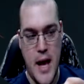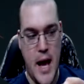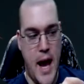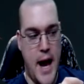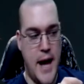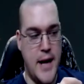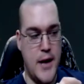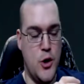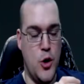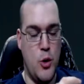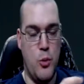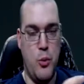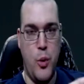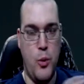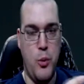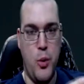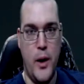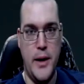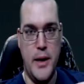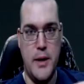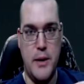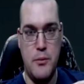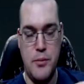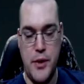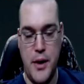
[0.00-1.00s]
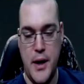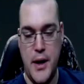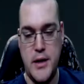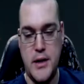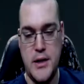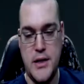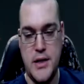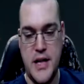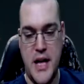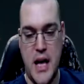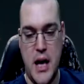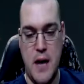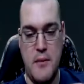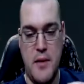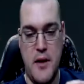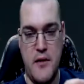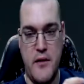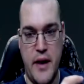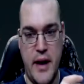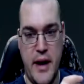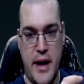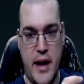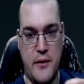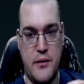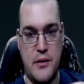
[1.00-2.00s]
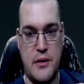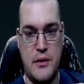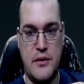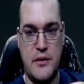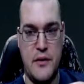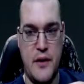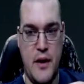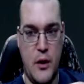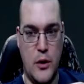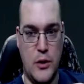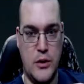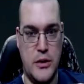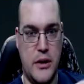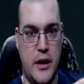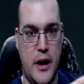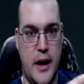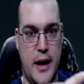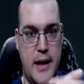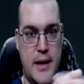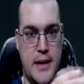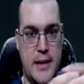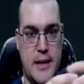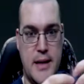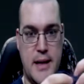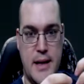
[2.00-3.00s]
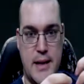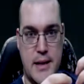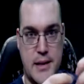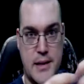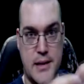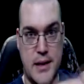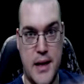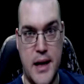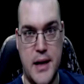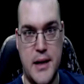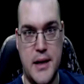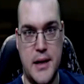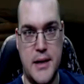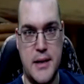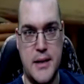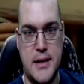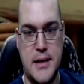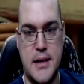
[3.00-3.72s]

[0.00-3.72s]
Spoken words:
no point in playing this game have I ever felt like excited.